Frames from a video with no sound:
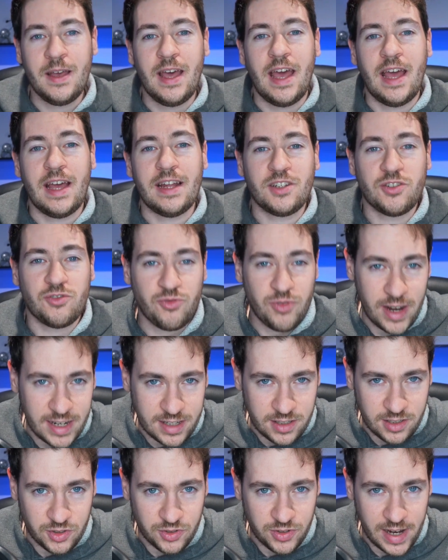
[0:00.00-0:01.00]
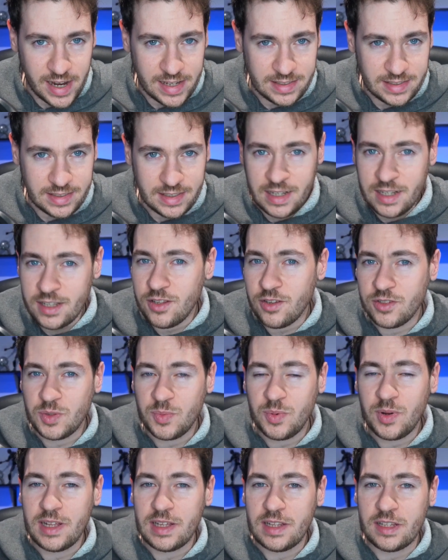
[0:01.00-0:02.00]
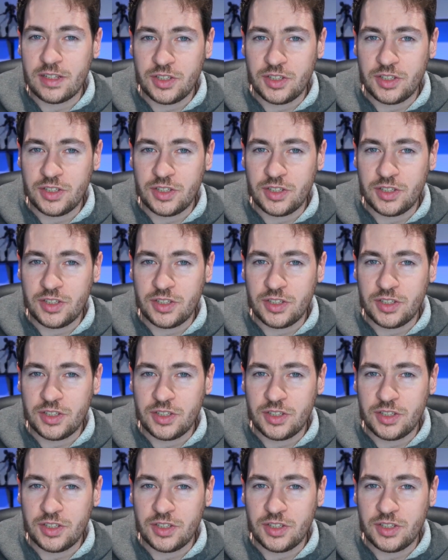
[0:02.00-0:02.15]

and direct address. Those are probably the